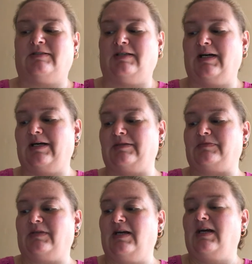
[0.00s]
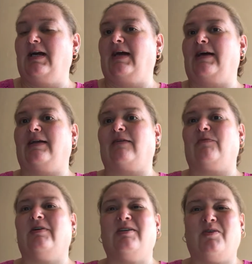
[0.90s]
um, and it
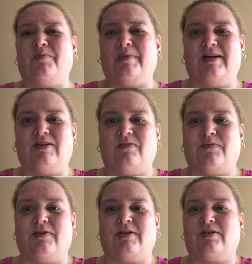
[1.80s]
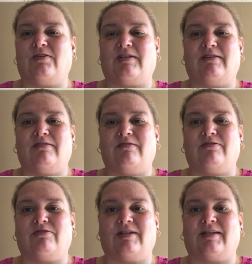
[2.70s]
really don't make you feel like you're
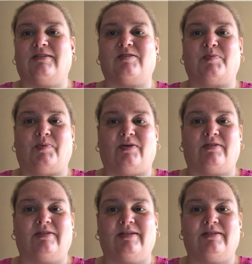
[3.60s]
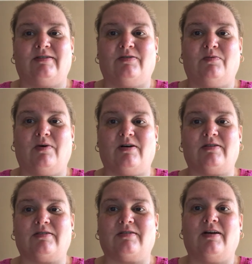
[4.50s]
drinking sparkling
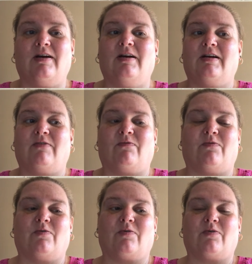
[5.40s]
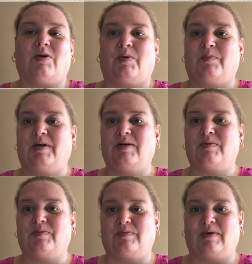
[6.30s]
water. For me
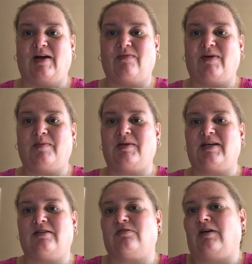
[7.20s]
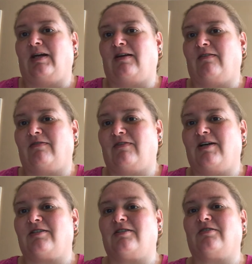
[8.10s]
and my family, it's like
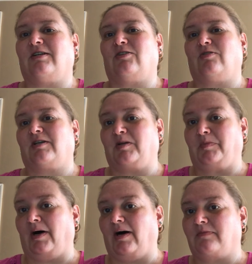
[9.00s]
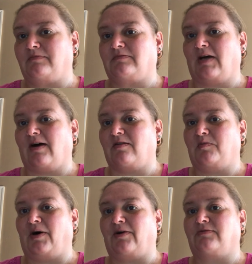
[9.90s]
that's just like drinking a pop out of the
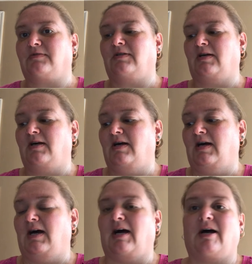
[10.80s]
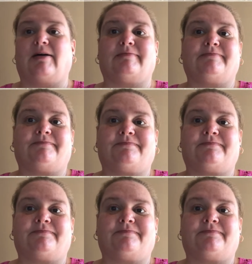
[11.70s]
bottle. Um,